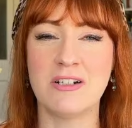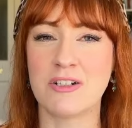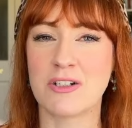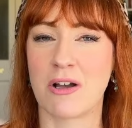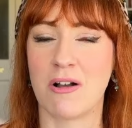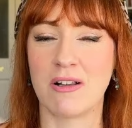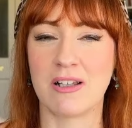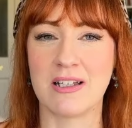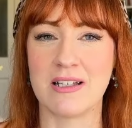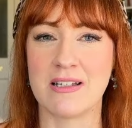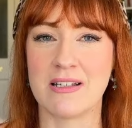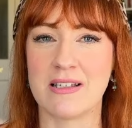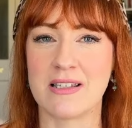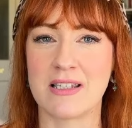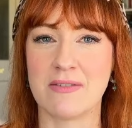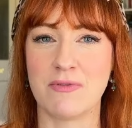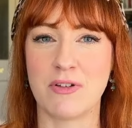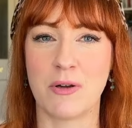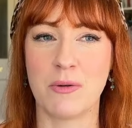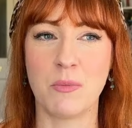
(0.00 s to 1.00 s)

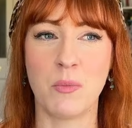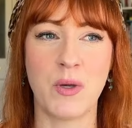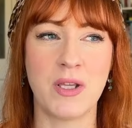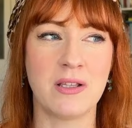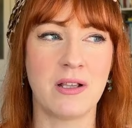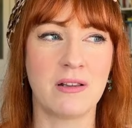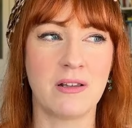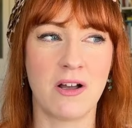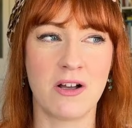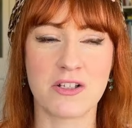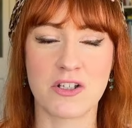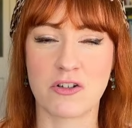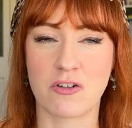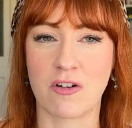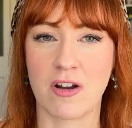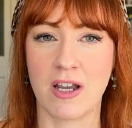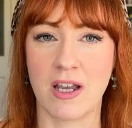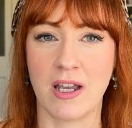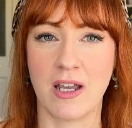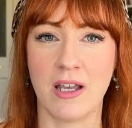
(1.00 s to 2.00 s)
if you don't win the
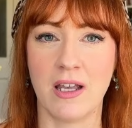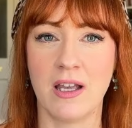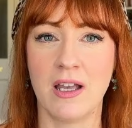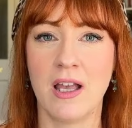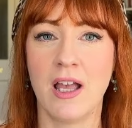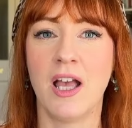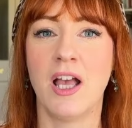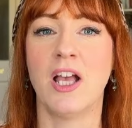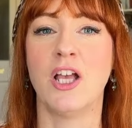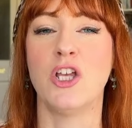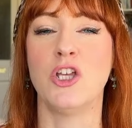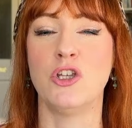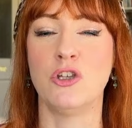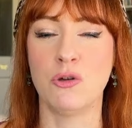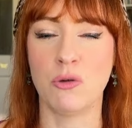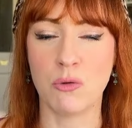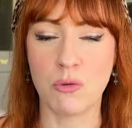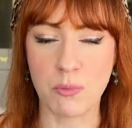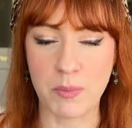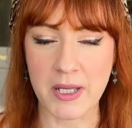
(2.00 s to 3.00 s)
lottery,
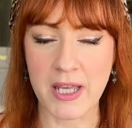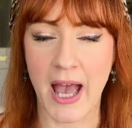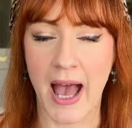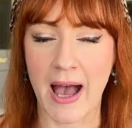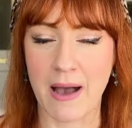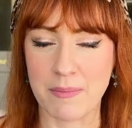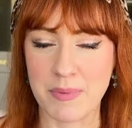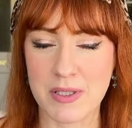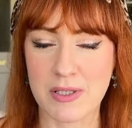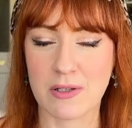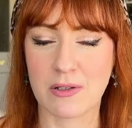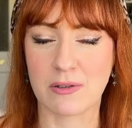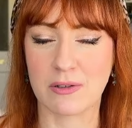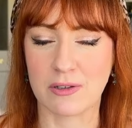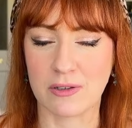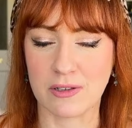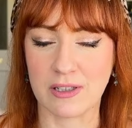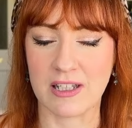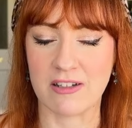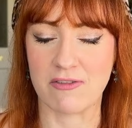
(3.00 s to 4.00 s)
you'll be
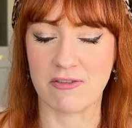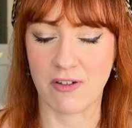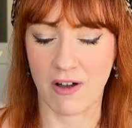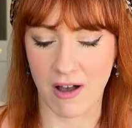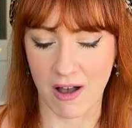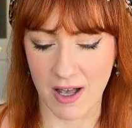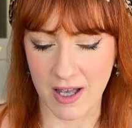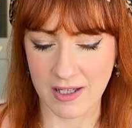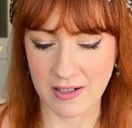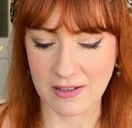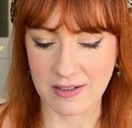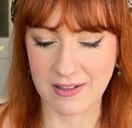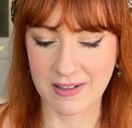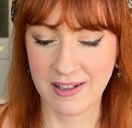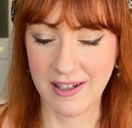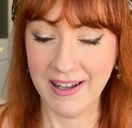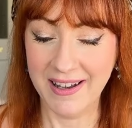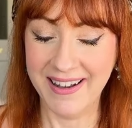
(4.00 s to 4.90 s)
absolutely fine.